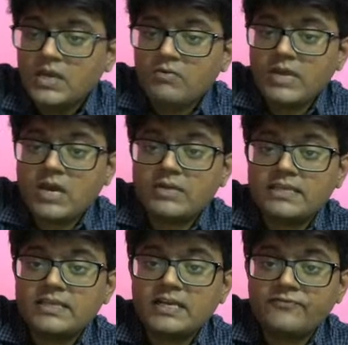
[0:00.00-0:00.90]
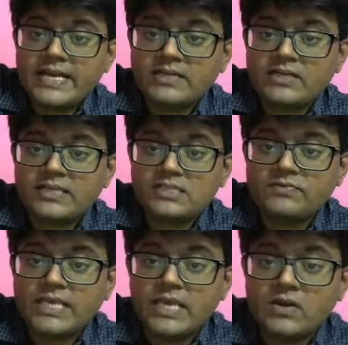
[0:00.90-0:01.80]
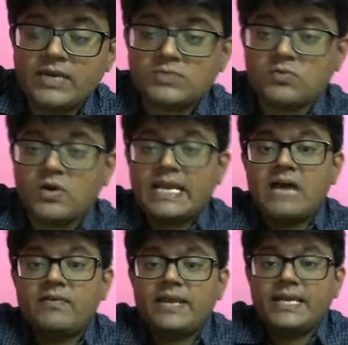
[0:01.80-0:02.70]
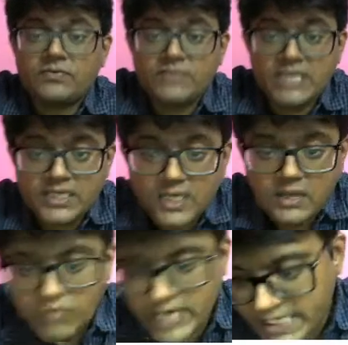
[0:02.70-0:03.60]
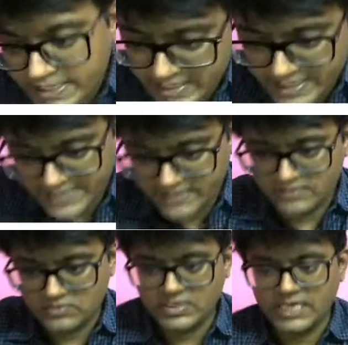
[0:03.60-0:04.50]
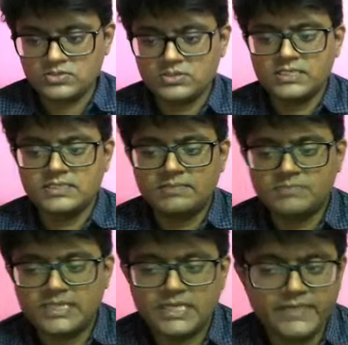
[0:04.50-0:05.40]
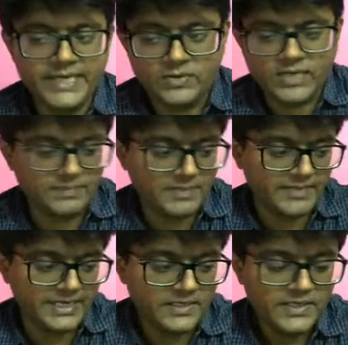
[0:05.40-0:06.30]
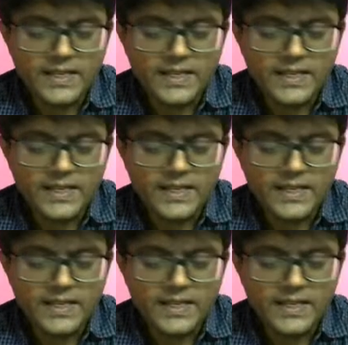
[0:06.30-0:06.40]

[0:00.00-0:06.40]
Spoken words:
We have to take the refract index of the yellow as what? Average of the violet and red. Okay, so this is something that we need to keep in mind.